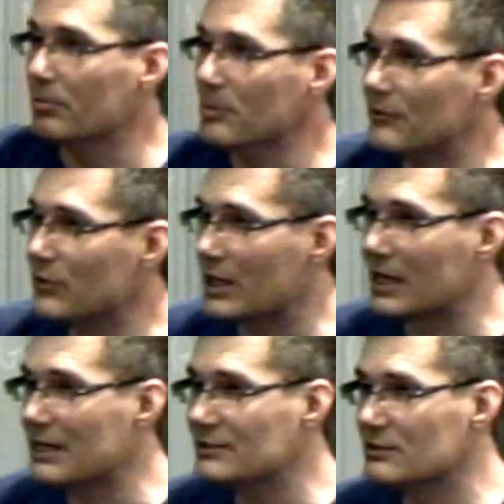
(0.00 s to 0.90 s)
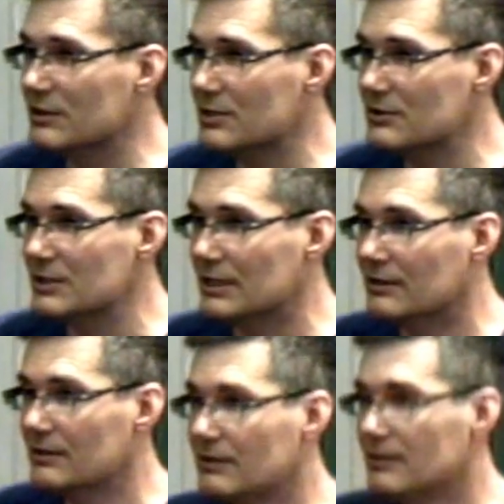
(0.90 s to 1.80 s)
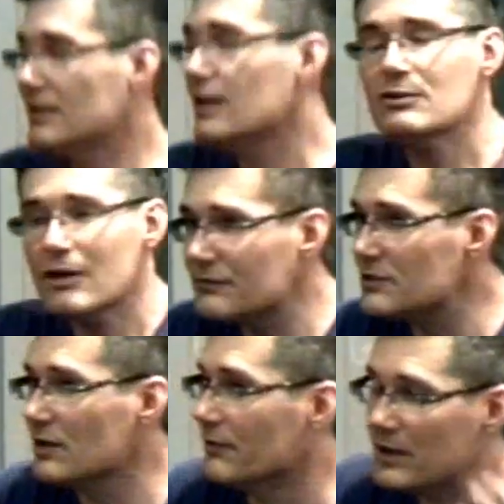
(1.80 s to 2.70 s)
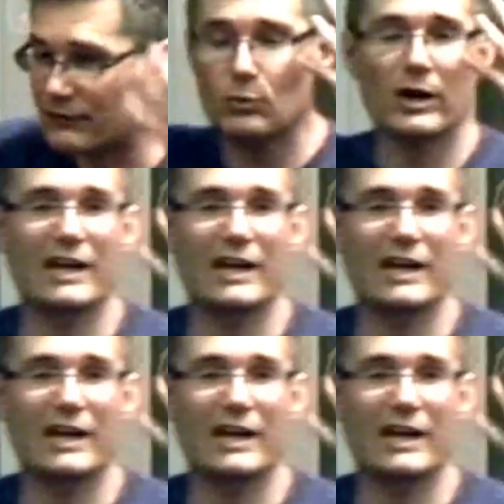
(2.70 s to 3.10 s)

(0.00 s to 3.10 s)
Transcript: problem if you're at a class and it's not interesting? Yeah, you have to solve it. You have to